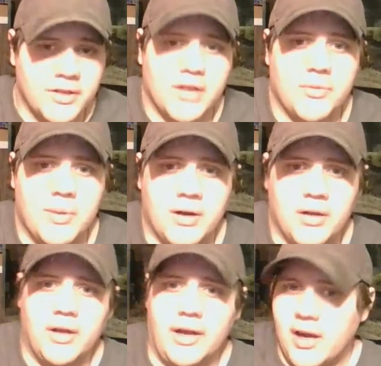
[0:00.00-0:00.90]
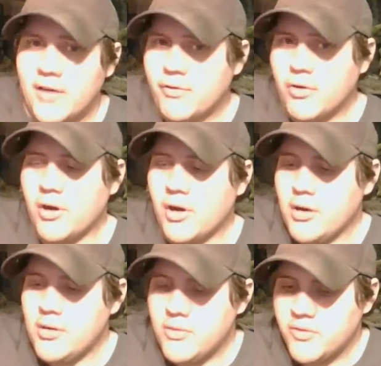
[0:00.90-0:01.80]
that's about all I got for
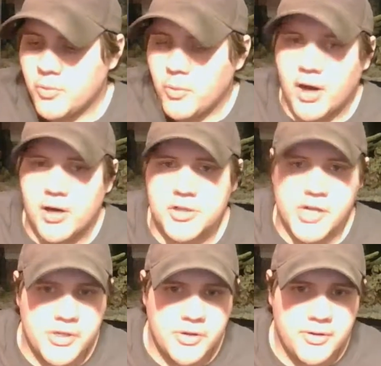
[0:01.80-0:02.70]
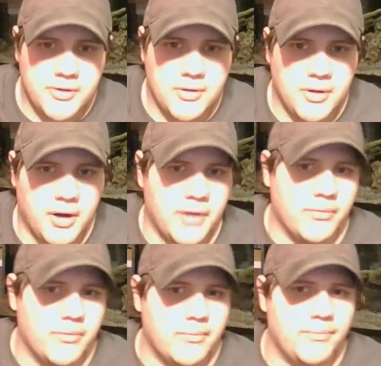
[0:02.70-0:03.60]
water changes. I didn't
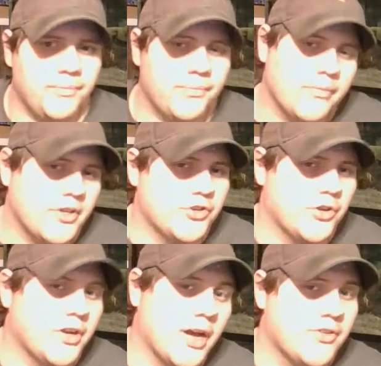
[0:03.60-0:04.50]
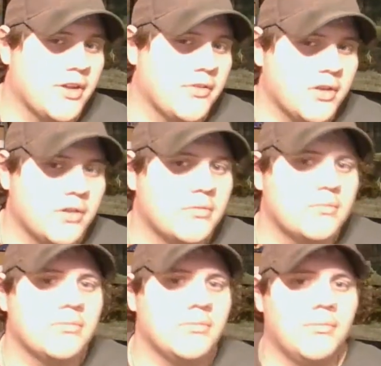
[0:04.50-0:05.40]
show you guys anything,
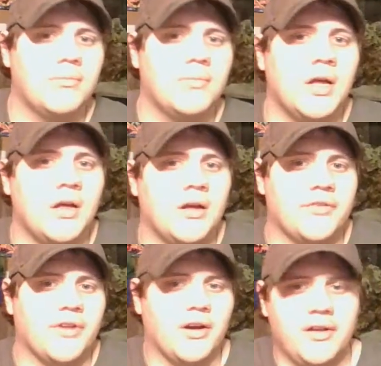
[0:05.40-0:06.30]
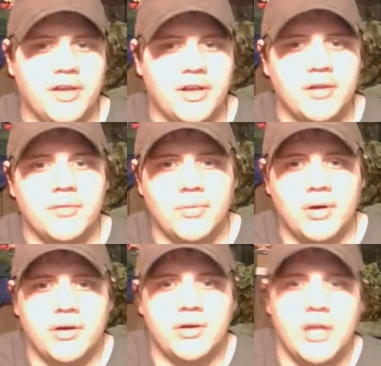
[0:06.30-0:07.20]
because I already did it,
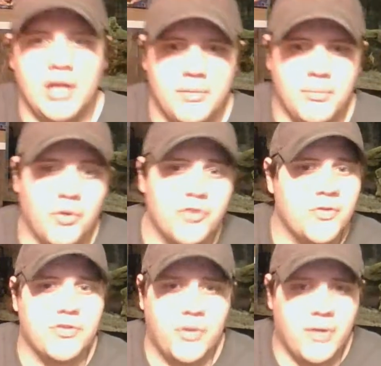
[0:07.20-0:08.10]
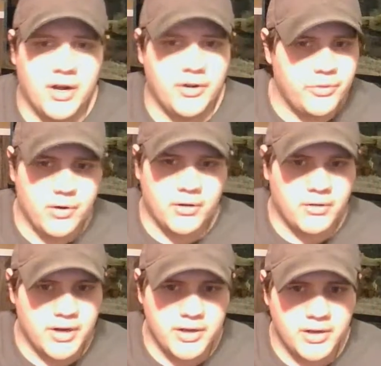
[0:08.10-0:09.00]
but most of us know how to do it
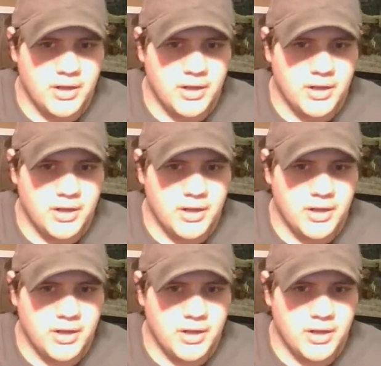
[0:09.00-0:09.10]
already.